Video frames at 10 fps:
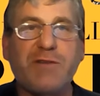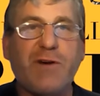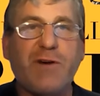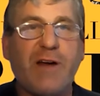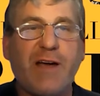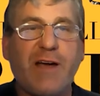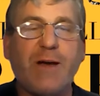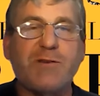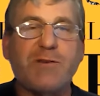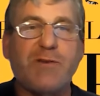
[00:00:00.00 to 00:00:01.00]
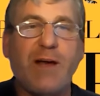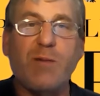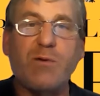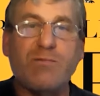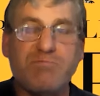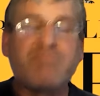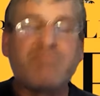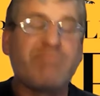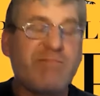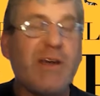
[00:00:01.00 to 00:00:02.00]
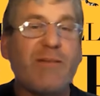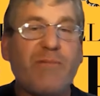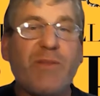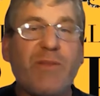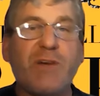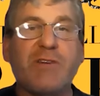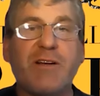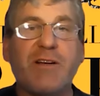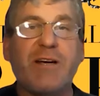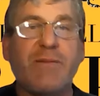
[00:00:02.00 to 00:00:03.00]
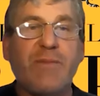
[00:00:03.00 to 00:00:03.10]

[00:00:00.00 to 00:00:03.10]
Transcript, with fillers: if you've got hay bales available, yeah, nice idea.